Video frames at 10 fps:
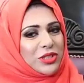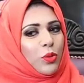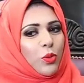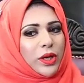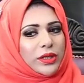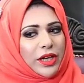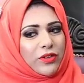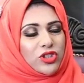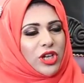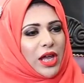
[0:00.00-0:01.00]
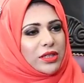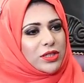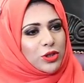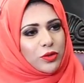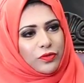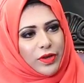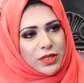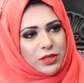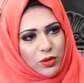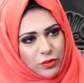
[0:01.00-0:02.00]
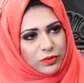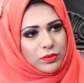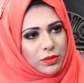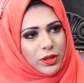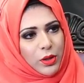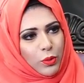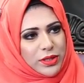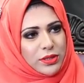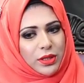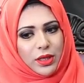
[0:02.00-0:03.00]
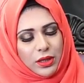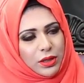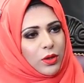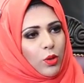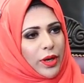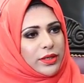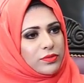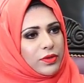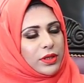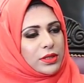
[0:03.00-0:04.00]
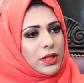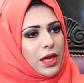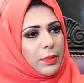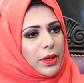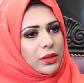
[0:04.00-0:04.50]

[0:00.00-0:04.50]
So what kind of challenges you faced, you know, investing in OX Fitness Lab,